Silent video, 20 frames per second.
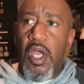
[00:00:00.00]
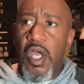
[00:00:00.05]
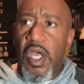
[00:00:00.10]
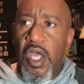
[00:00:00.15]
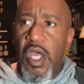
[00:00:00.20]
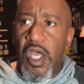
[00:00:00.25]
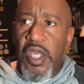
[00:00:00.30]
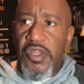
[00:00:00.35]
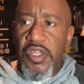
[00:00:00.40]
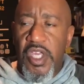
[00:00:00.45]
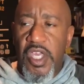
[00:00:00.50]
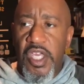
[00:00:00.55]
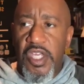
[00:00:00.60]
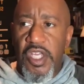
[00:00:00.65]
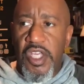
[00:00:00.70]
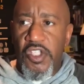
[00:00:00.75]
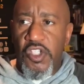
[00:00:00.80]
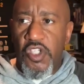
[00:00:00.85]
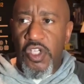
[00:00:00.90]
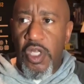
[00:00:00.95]
uh, the
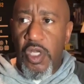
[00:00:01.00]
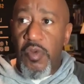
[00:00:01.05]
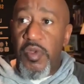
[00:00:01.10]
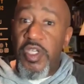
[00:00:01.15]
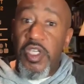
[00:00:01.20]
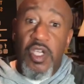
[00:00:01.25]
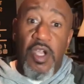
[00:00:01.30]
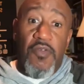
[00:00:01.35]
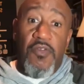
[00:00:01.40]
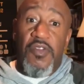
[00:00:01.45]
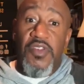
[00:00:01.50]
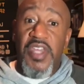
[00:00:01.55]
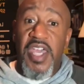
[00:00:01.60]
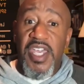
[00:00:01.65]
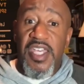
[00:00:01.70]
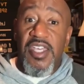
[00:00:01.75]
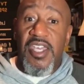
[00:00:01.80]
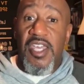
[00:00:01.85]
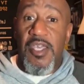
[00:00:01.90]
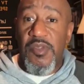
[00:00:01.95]
NHL. We covered
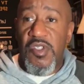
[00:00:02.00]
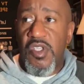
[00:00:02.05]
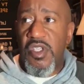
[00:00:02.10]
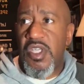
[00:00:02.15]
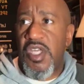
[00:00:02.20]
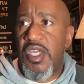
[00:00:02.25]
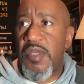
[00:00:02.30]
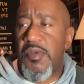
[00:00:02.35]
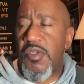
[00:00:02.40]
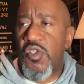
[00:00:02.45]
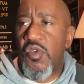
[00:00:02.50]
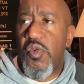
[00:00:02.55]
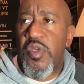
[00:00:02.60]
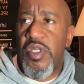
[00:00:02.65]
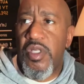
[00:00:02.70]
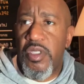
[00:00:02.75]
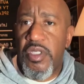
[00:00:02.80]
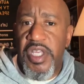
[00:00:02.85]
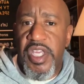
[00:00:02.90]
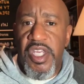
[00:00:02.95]
that game today between
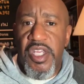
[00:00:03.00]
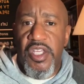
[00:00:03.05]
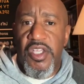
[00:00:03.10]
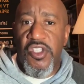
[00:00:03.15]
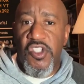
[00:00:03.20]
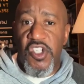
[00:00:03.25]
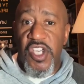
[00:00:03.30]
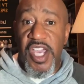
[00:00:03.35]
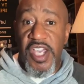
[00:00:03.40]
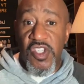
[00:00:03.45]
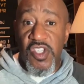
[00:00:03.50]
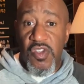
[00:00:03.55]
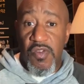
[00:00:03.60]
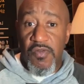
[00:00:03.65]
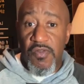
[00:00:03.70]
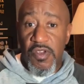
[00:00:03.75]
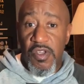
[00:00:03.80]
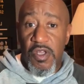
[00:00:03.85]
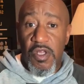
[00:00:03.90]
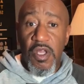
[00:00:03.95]
Atlanta and
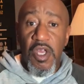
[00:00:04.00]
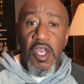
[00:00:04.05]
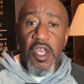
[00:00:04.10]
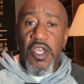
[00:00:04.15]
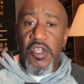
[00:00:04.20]
Jacksonville.